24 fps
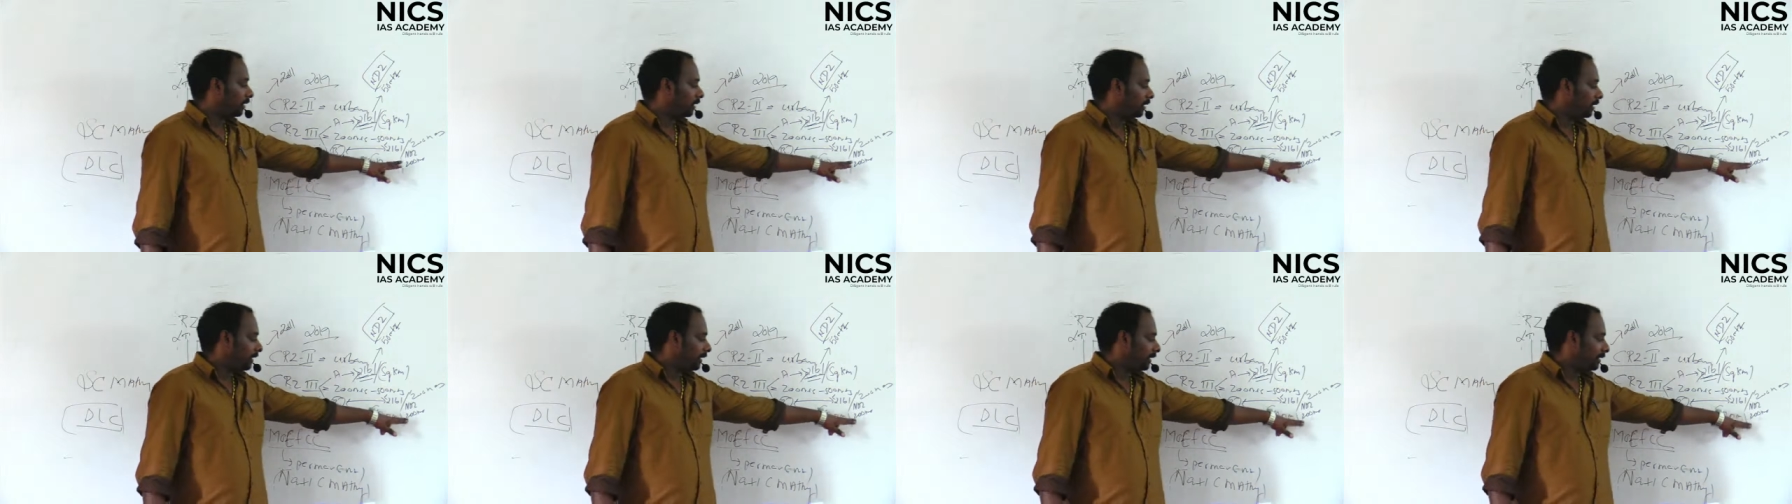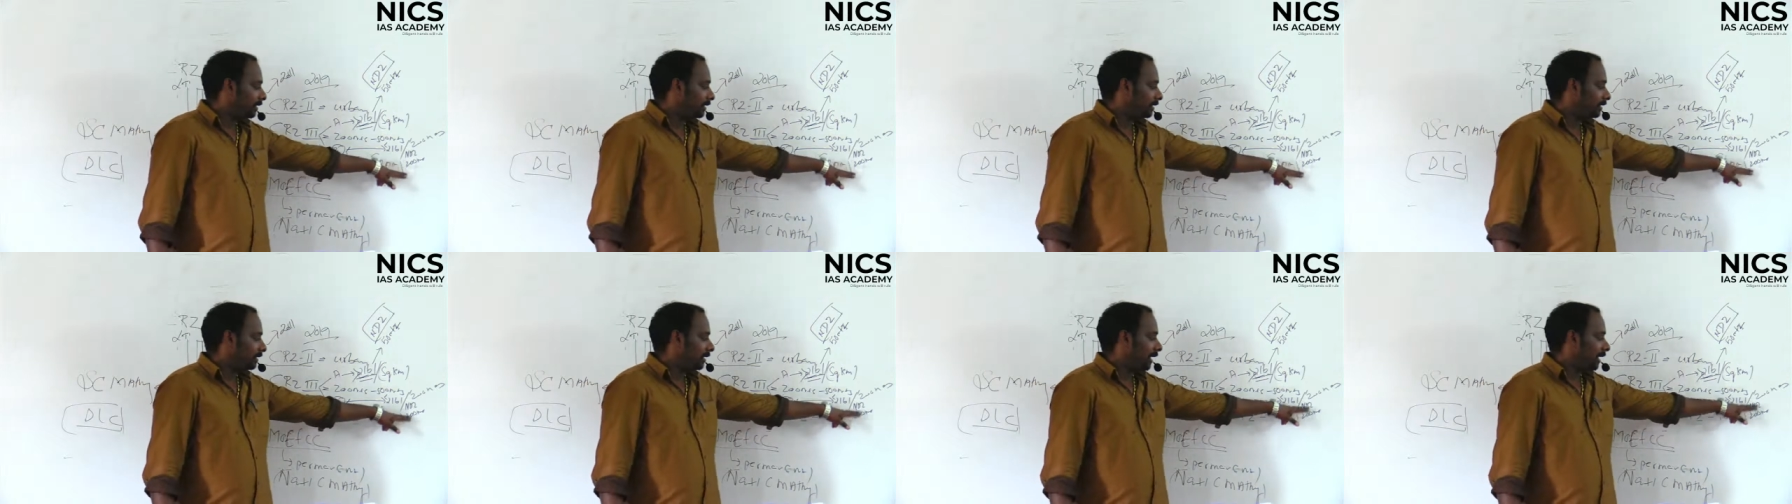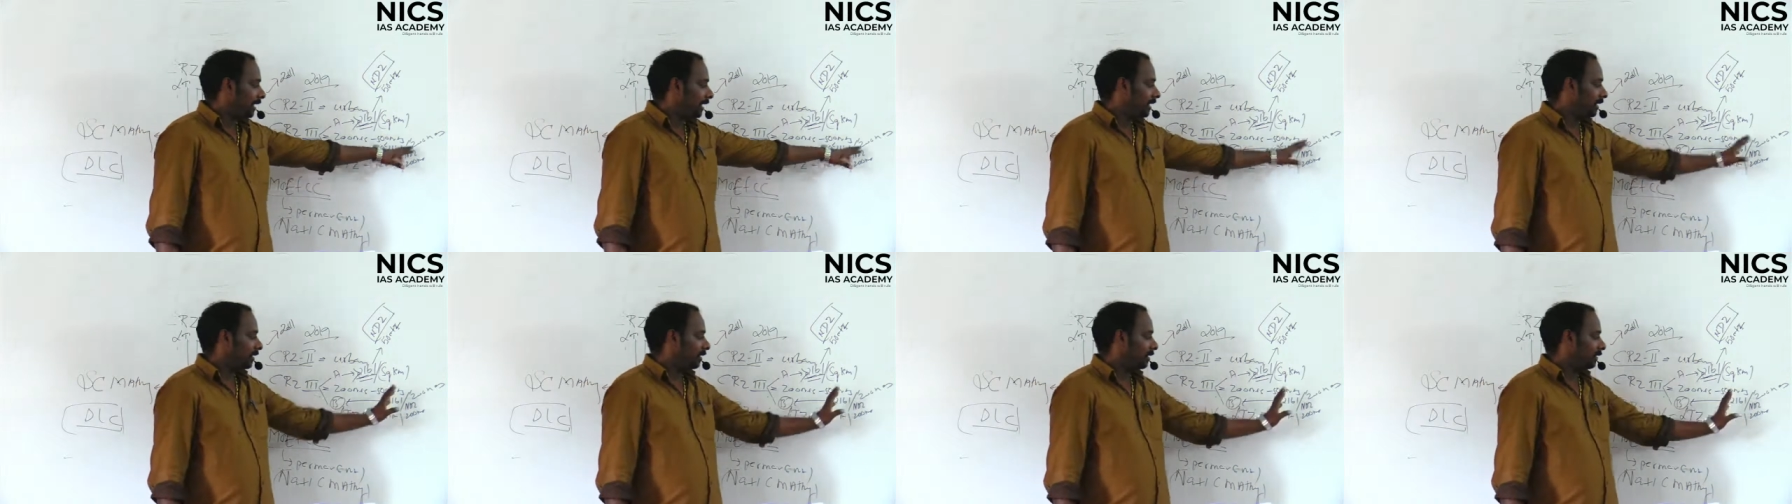in this
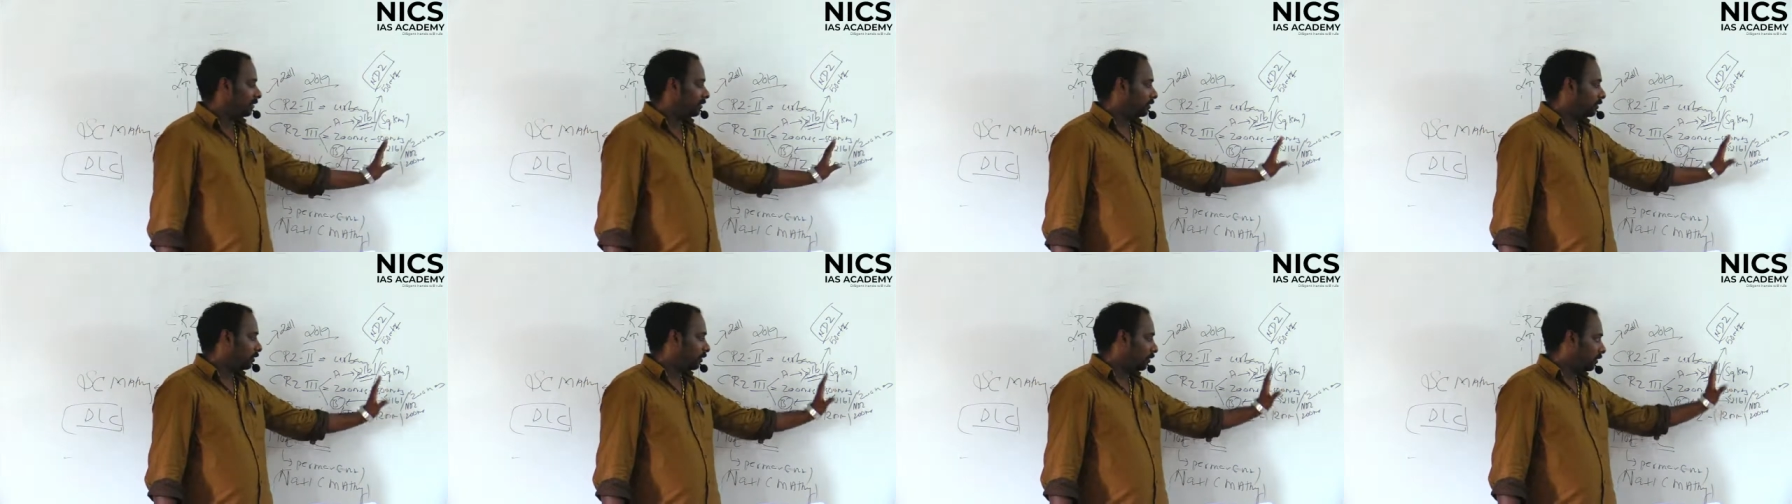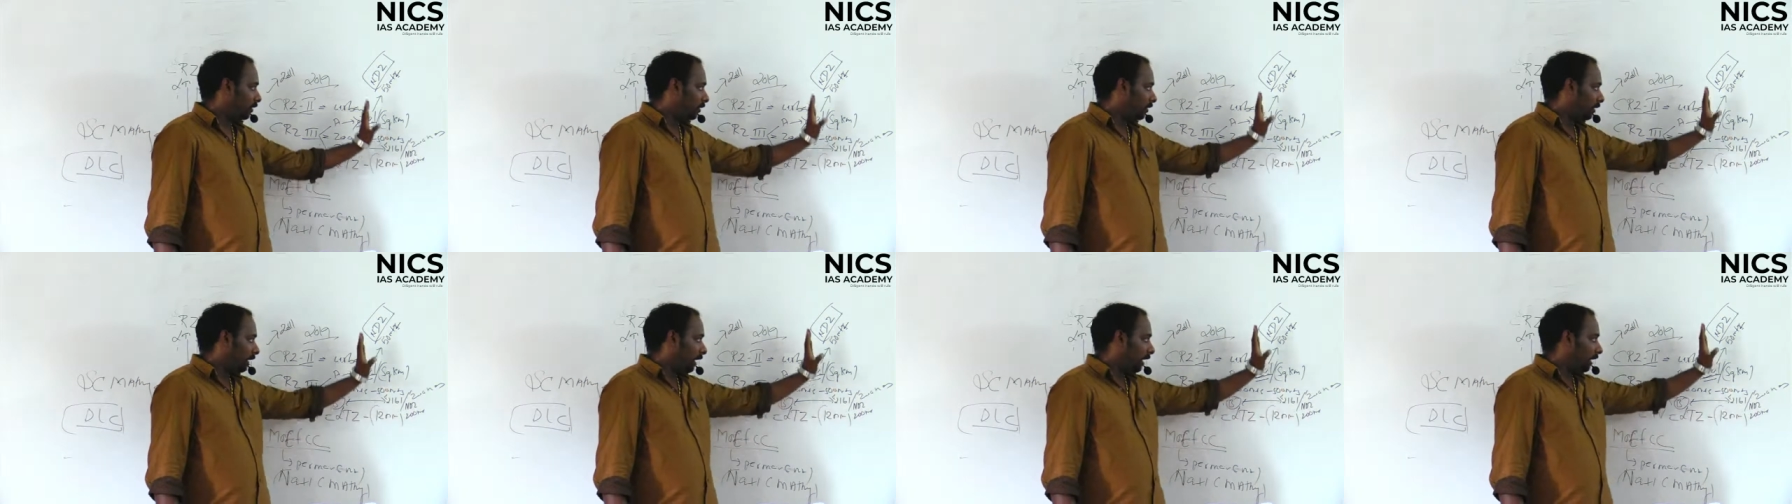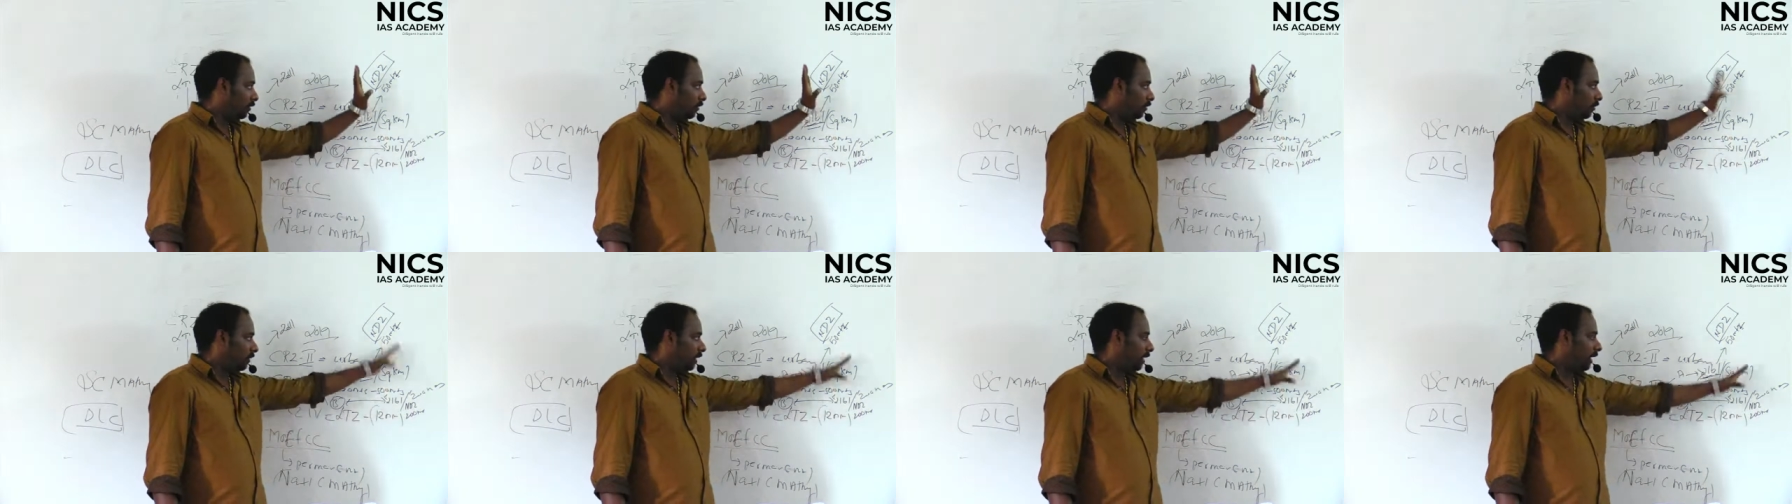category. So, they
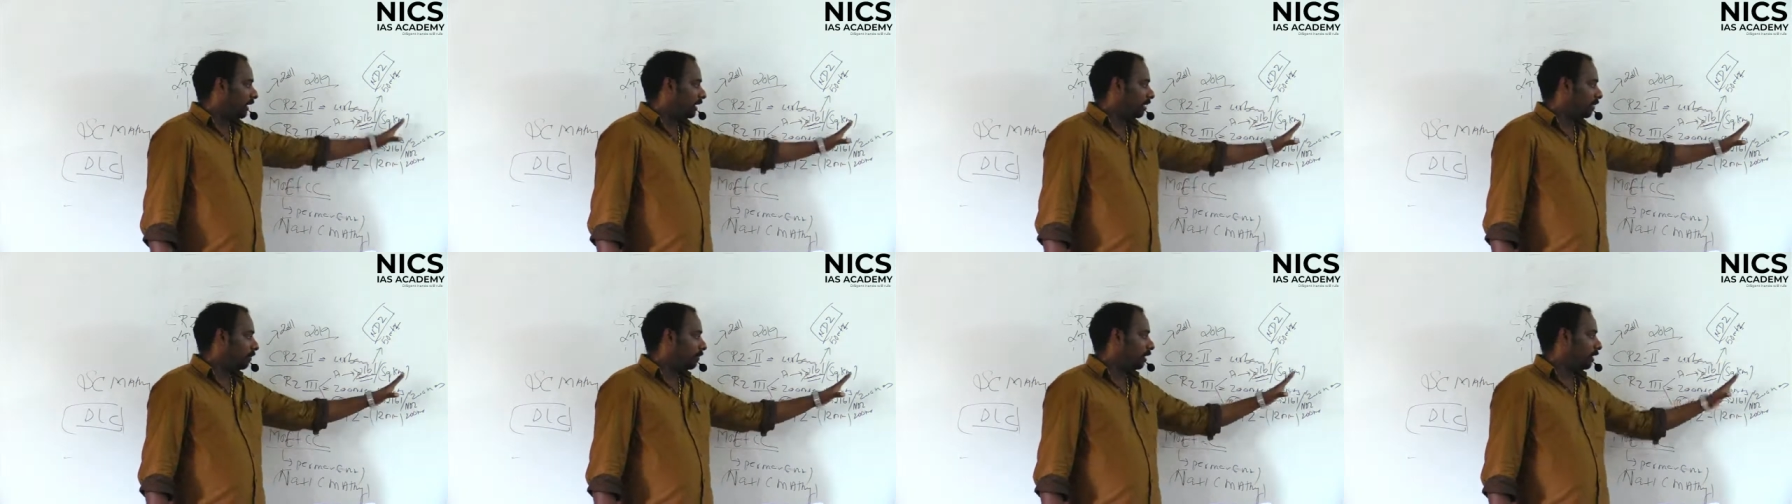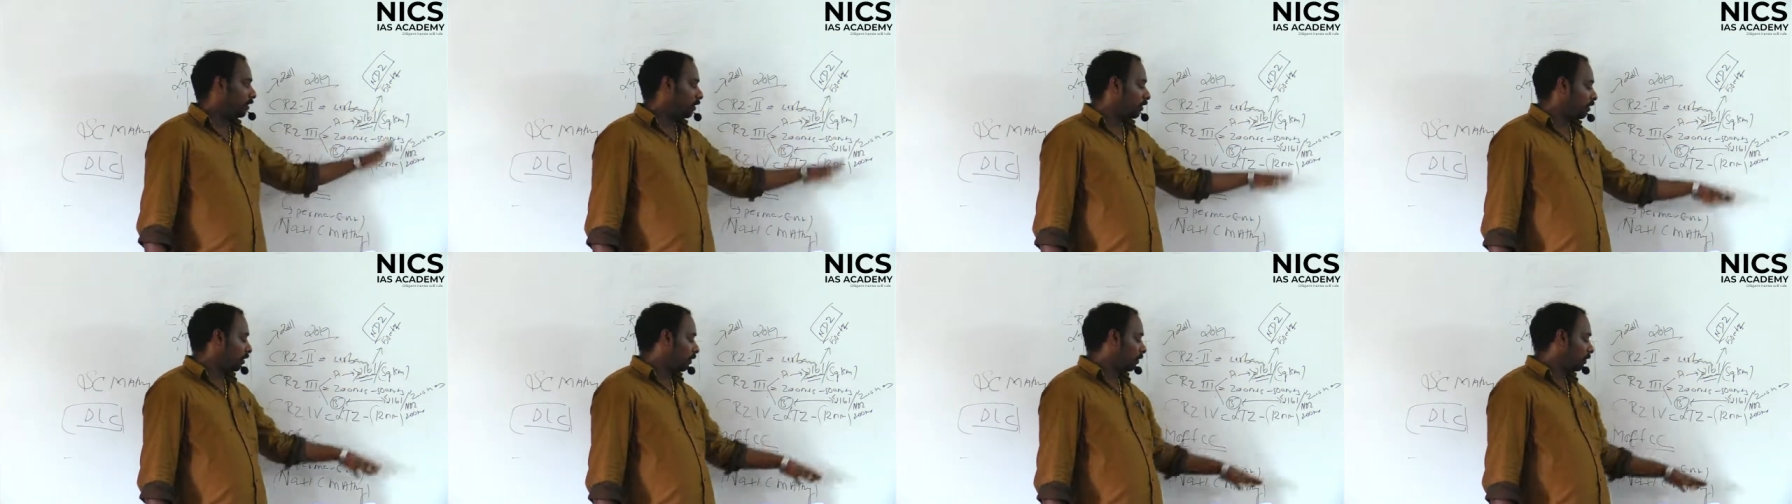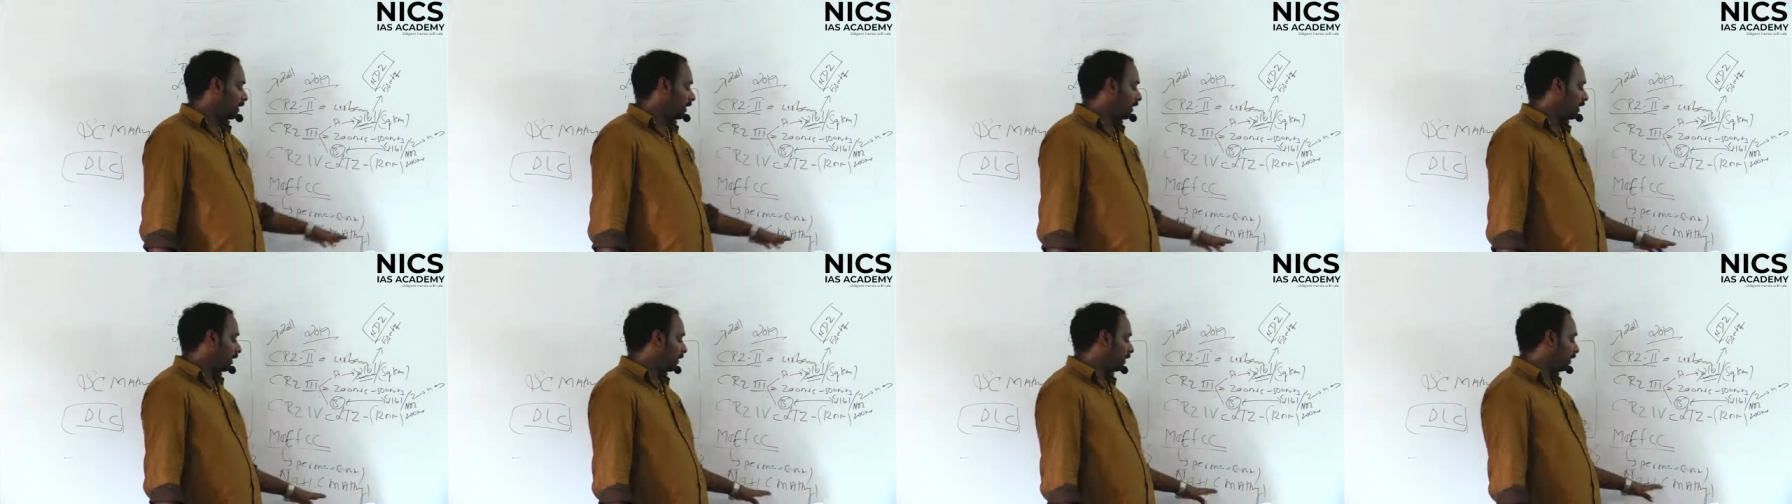
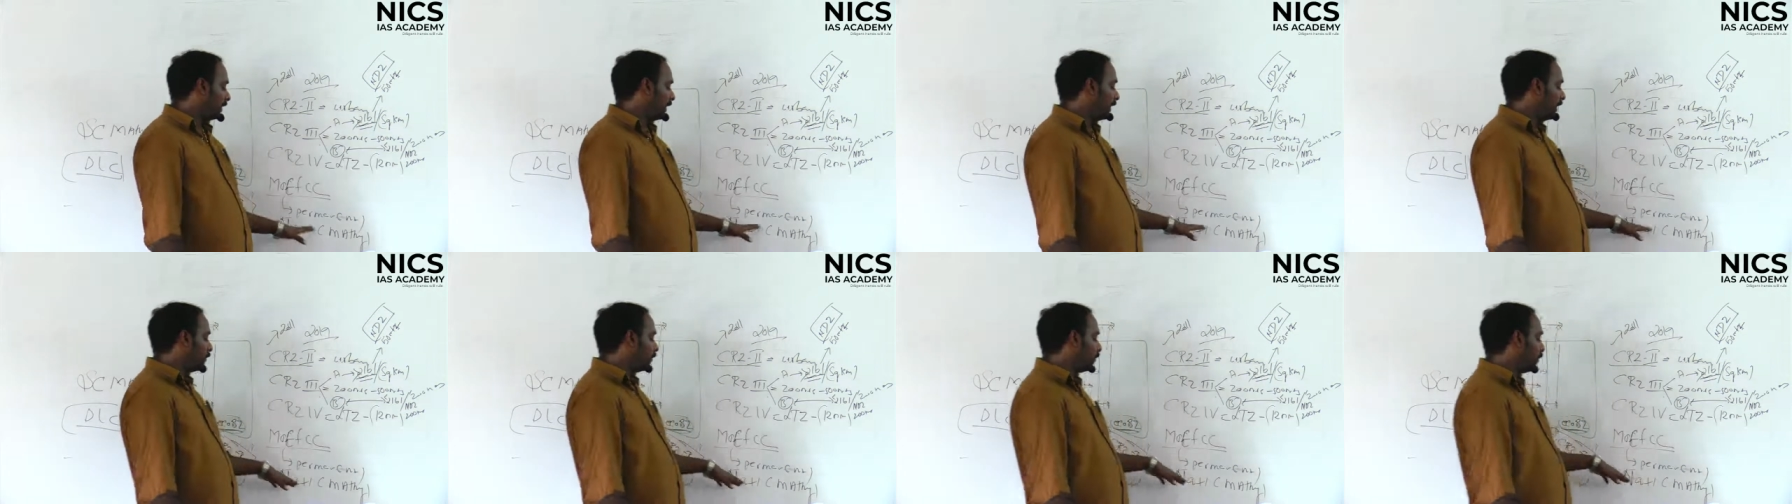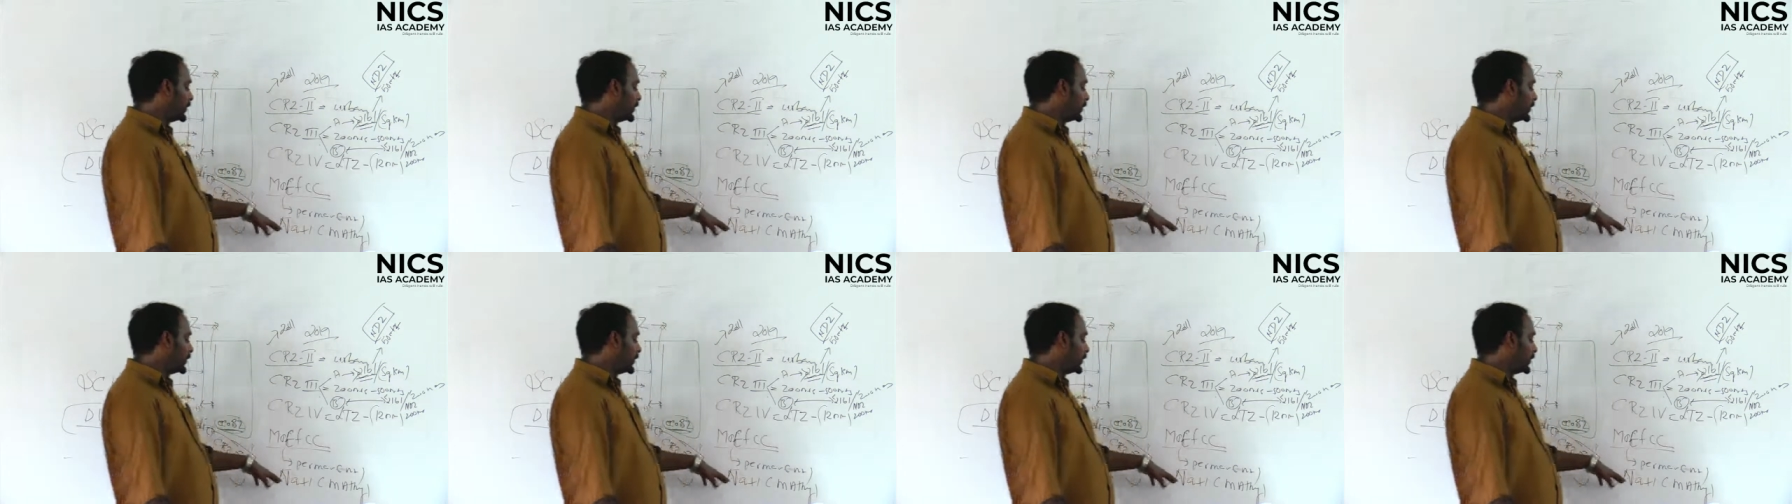have